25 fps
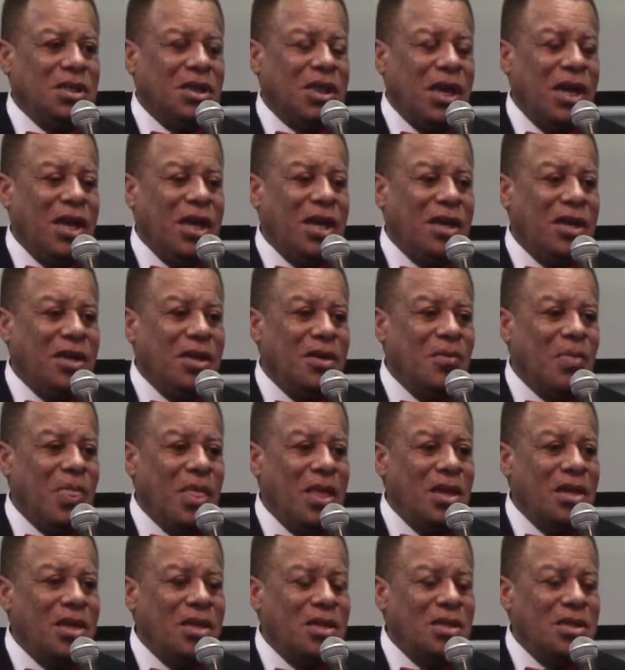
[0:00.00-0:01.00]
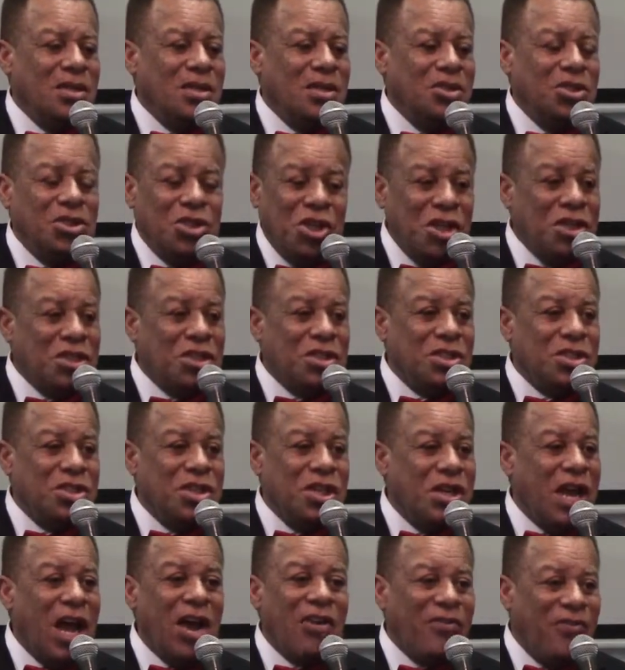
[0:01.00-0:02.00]
Okay? Jesus
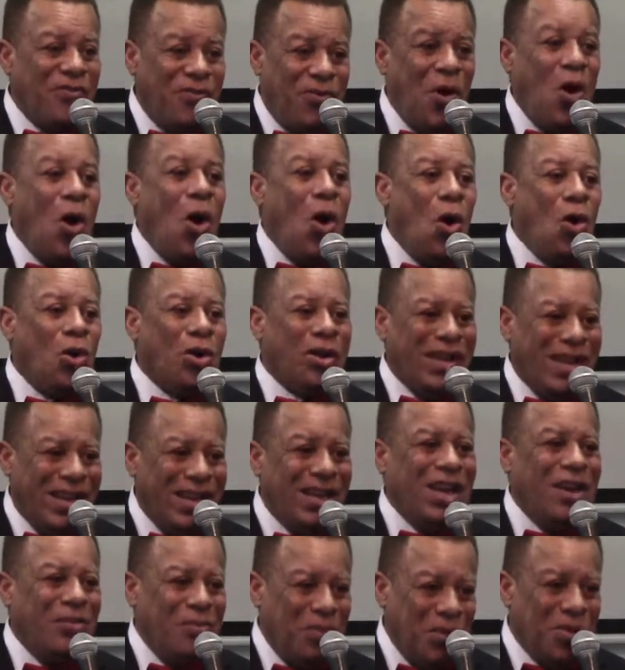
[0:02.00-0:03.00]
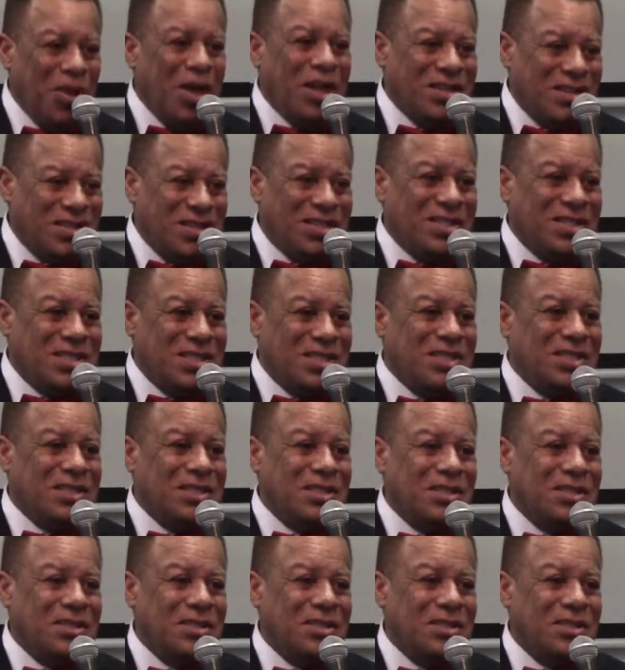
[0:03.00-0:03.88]
did not fall in love with us.